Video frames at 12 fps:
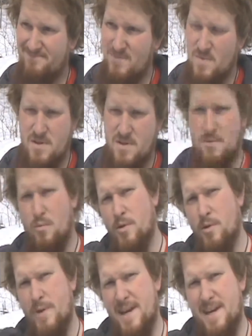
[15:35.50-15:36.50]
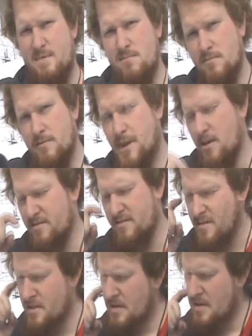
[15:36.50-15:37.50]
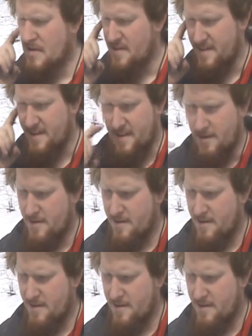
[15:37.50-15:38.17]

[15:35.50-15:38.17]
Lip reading: just a one-way out there.